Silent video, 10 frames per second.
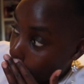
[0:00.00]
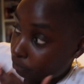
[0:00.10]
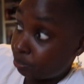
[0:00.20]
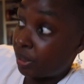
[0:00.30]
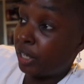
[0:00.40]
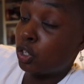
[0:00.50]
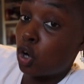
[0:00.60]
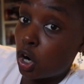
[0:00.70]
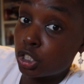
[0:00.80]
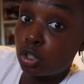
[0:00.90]
my
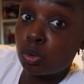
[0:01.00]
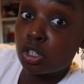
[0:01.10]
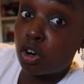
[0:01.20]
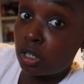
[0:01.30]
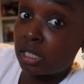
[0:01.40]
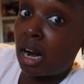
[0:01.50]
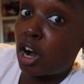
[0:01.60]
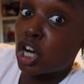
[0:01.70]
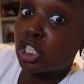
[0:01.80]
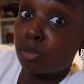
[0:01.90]
gosh, those girls
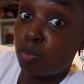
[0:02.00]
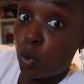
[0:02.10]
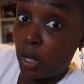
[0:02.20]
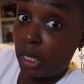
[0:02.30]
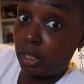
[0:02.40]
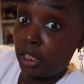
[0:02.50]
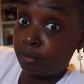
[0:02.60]
are smoking